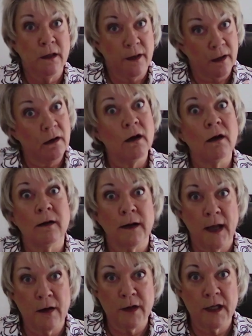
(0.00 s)
I mean, they're
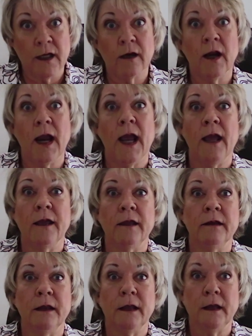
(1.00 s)
hurting out here
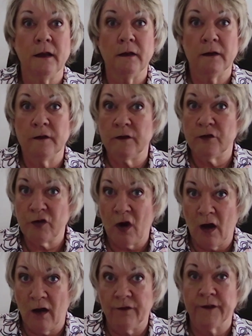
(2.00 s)
and it is
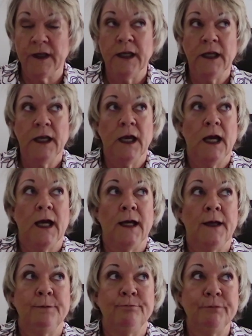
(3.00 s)
tough.
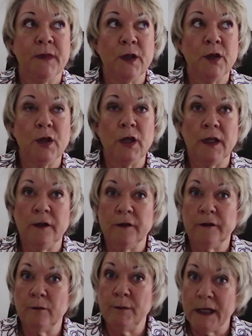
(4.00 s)
Um,
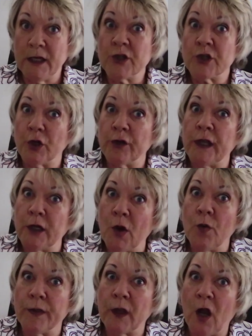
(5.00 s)
is making sure they
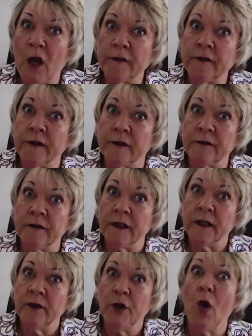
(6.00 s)
know what the cost
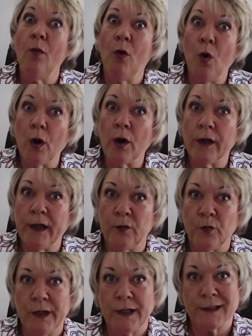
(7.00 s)
is. No more
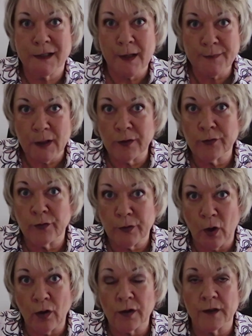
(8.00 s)
can we accept
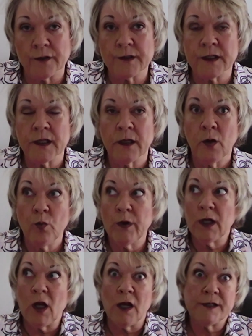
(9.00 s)
$100
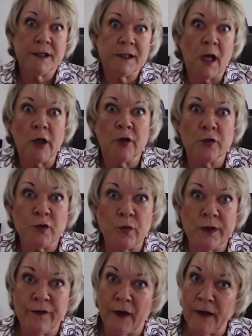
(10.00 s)
when it costs us
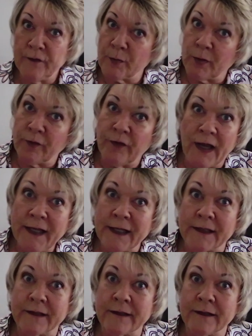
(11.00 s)
125 to
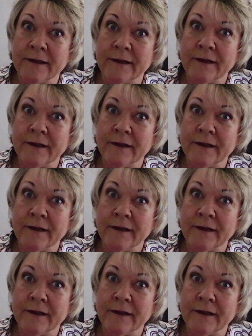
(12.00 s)
provide it,